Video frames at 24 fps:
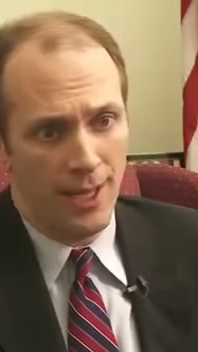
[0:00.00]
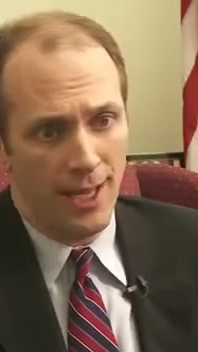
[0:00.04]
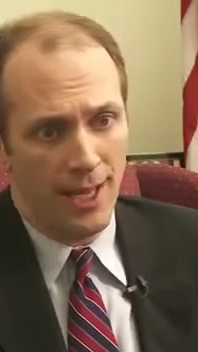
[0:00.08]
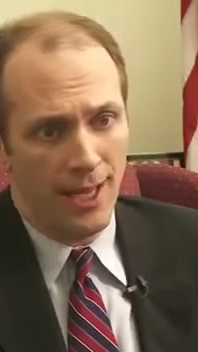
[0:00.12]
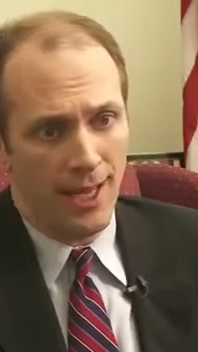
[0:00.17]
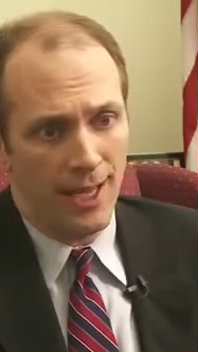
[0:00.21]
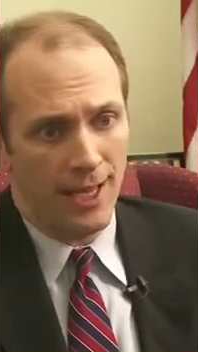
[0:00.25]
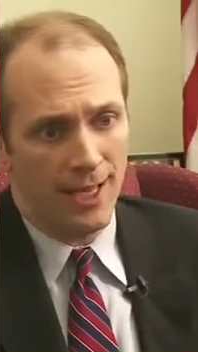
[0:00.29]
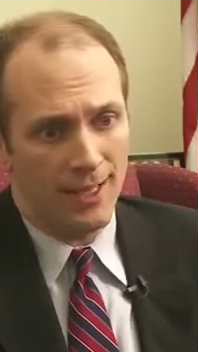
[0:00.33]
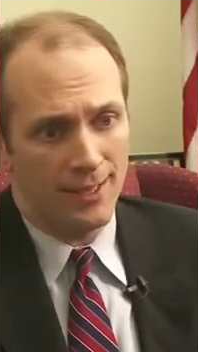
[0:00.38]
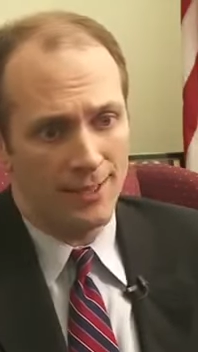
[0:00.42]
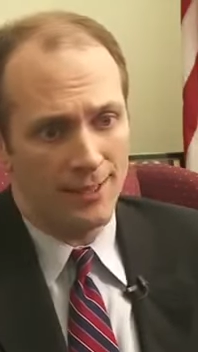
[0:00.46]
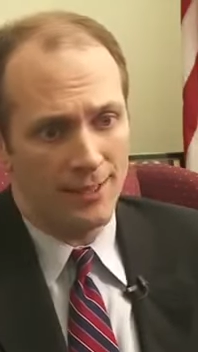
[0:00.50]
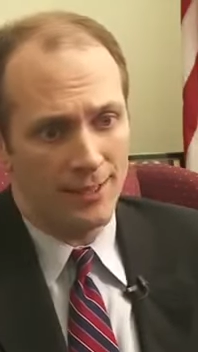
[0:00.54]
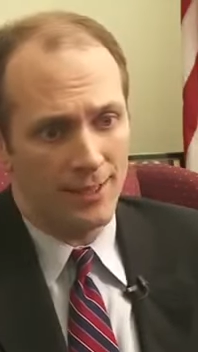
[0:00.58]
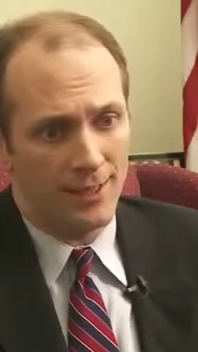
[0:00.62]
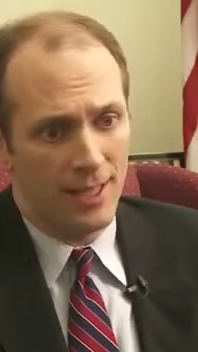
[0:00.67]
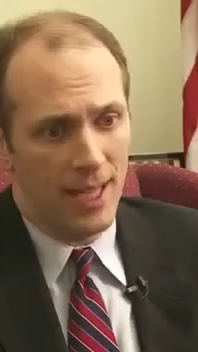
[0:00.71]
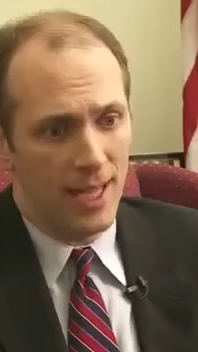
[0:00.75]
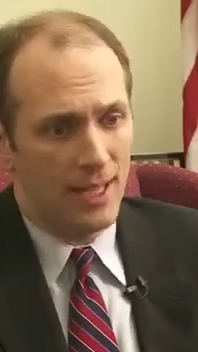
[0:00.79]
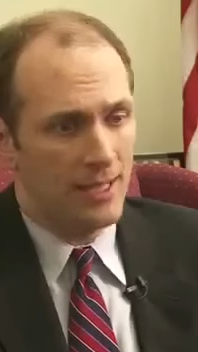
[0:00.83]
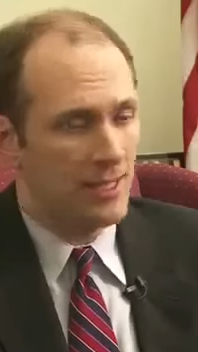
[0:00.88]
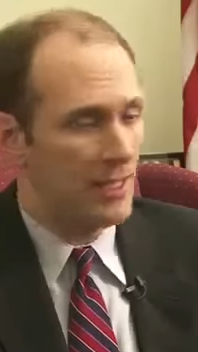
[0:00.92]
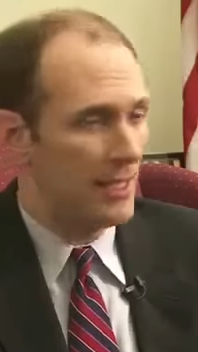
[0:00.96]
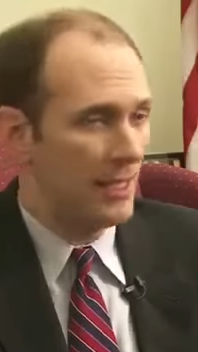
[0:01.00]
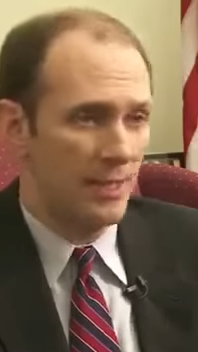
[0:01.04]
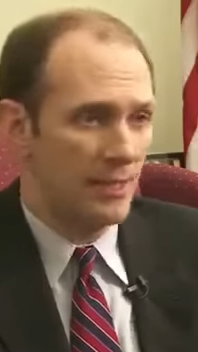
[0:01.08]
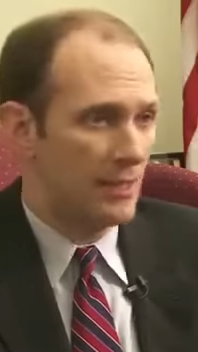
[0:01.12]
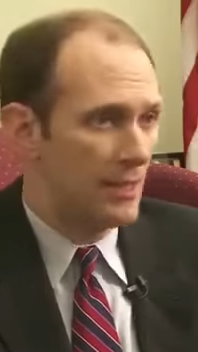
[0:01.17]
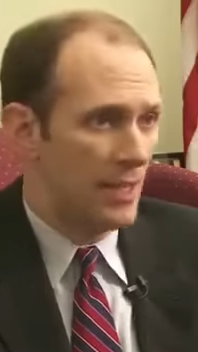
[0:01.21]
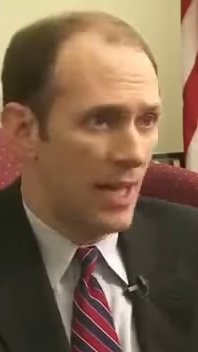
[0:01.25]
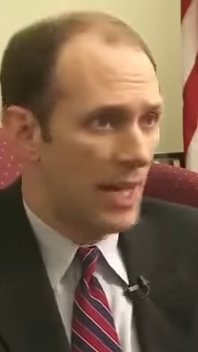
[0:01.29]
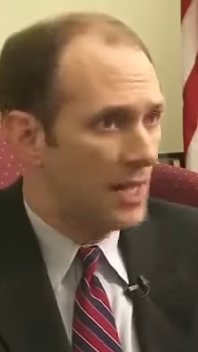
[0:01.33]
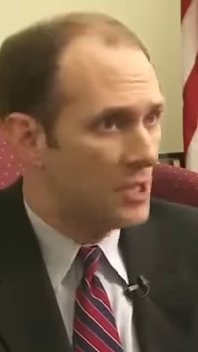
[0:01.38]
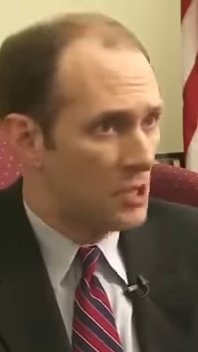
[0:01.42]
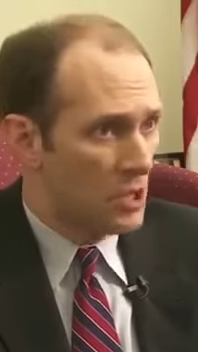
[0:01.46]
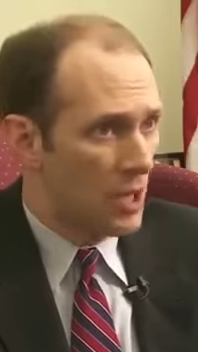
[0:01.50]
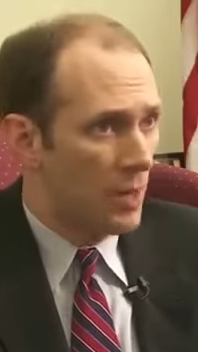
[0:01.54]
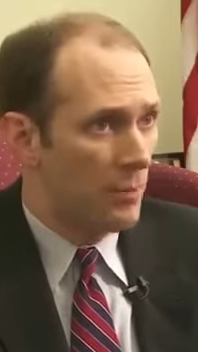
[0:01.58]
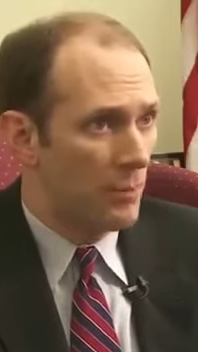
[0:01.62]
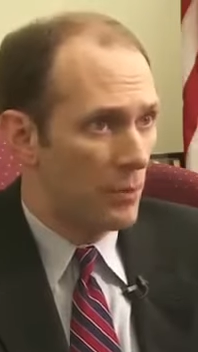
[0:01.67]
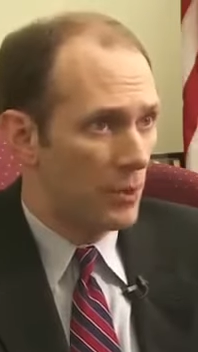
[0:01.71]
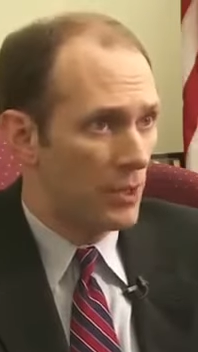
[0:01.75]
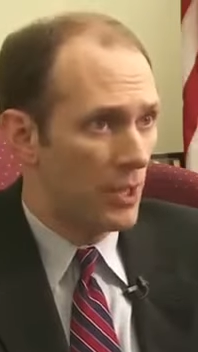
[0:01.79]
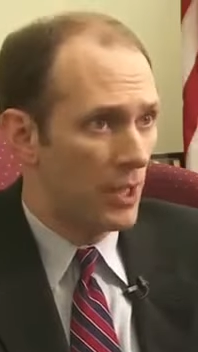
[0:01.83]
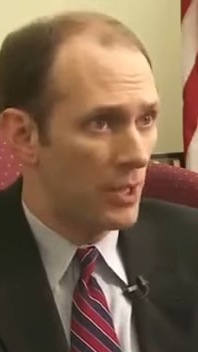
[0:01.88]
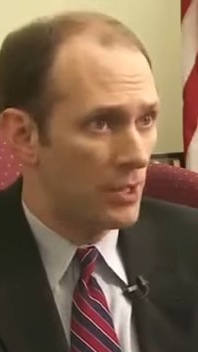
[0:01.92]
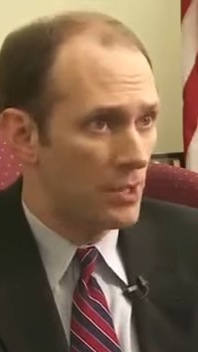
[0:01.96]
And that did catch up
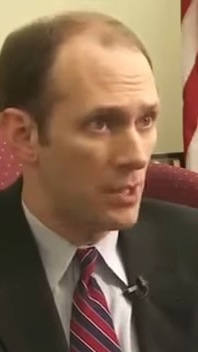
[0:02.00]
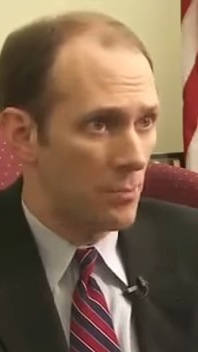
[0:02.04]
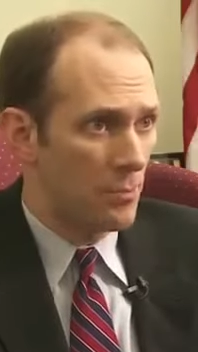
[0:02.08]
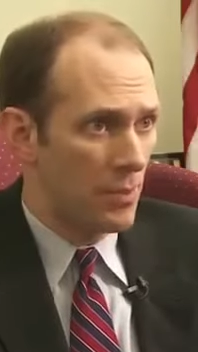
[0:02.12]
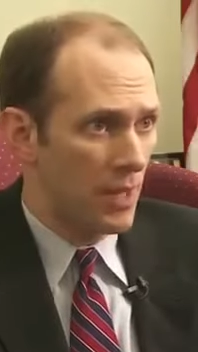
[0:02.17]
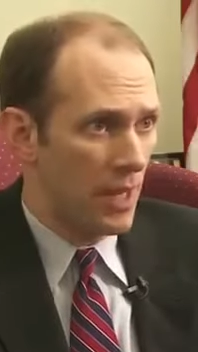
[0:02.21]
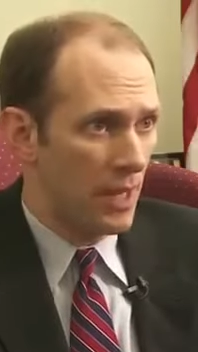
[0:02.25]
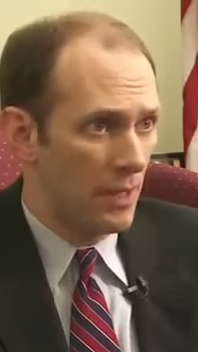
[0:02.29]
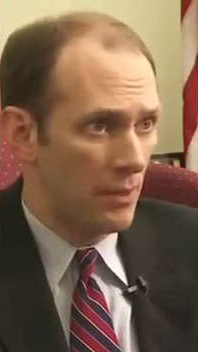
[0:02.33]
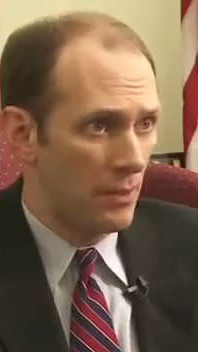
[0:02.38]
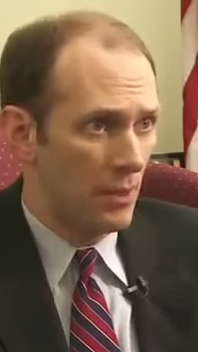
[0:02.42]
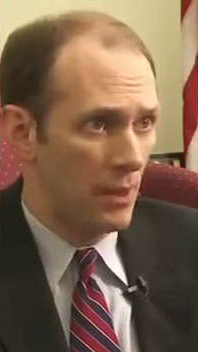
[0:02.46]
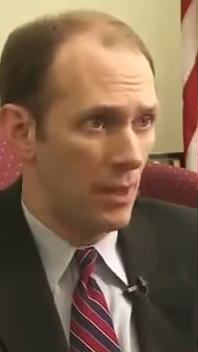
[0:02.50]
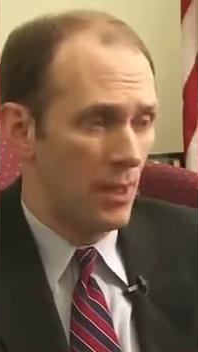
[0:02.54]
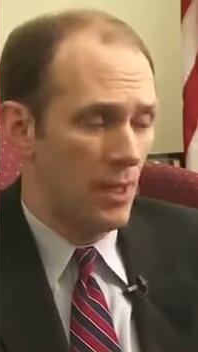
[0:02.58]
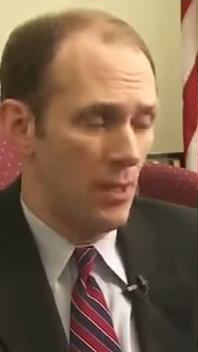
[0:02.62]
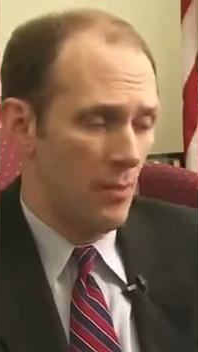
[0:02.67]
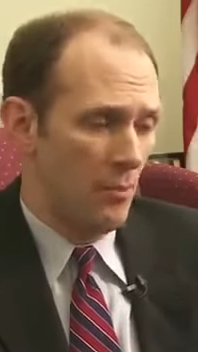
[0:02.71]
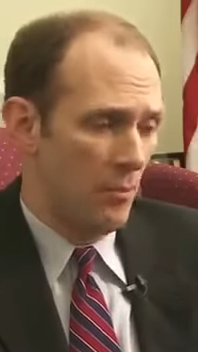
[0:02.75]
with us a bit.